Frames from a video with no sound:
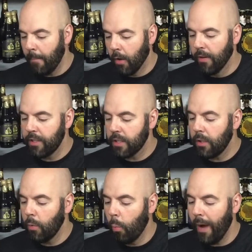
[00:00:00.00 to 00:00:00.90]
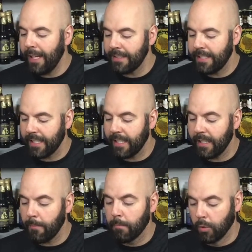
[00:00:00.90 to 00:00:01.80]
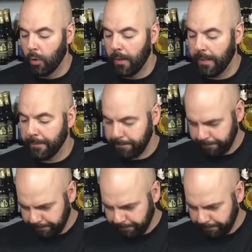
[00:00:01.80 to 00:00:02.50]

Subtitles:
Original Wet Ticket Brewing.